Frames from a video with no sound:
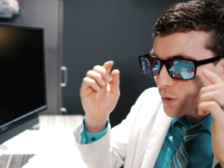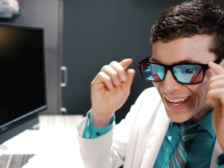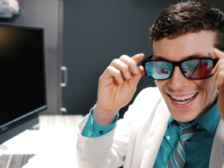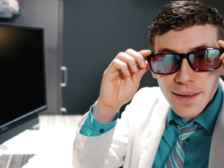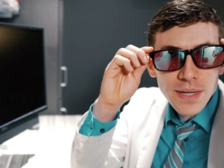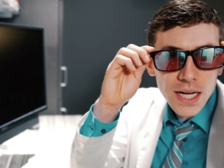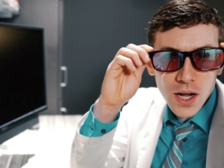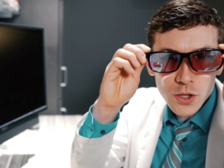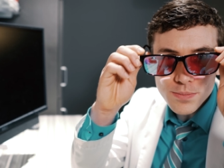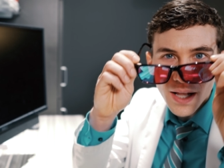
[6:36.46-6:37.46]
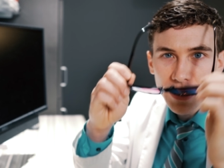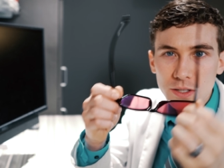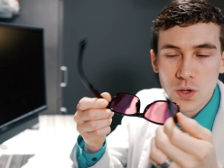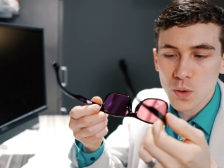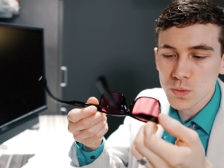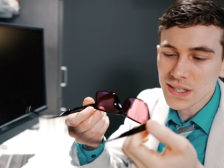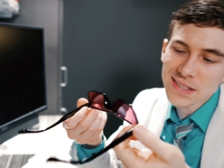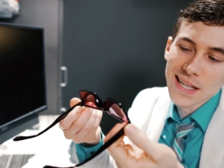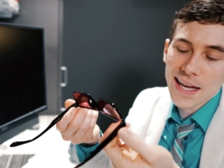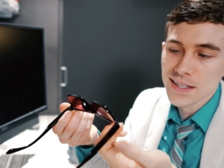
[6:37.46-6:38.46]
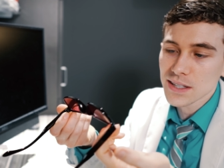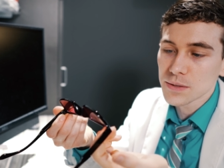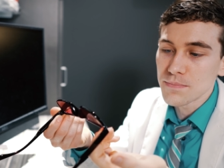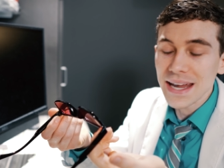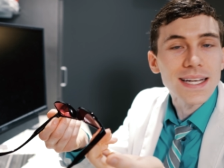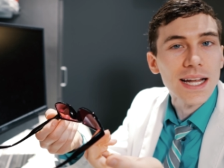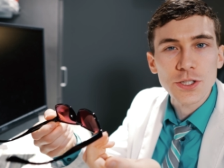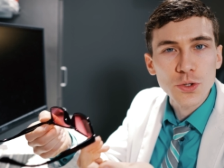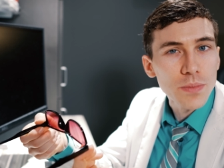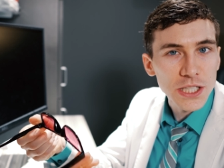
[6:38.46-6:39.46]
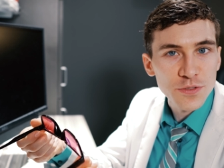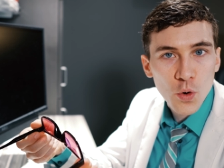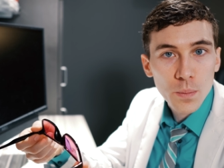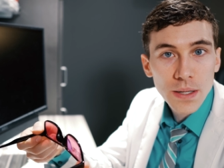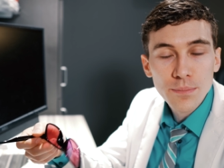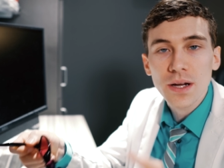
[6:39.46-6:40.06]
Now again, I'm not colorblind, so these glasses may not do much for me,